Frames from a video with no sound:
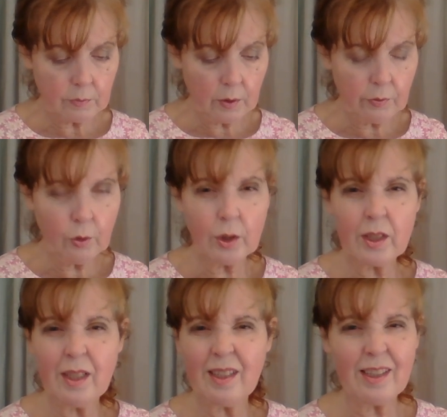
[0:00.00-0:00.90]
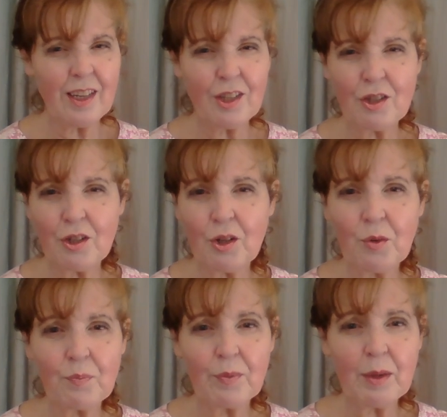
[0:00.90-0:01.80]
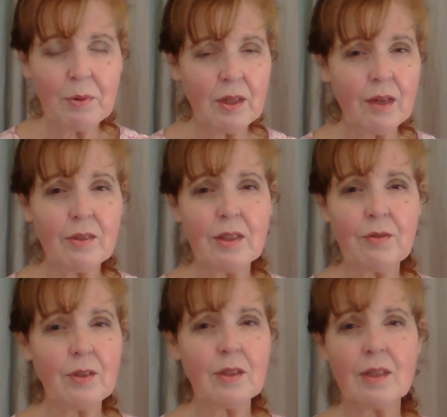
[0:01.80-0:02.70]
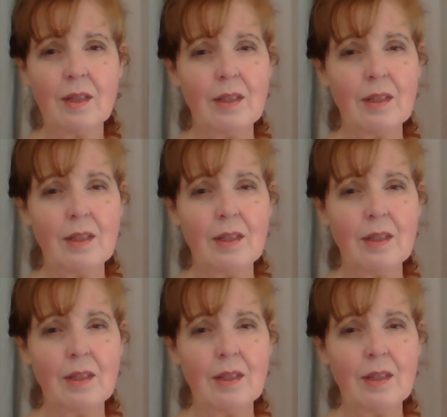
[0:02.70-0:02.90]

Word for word: Of course, these days, you know, people have a different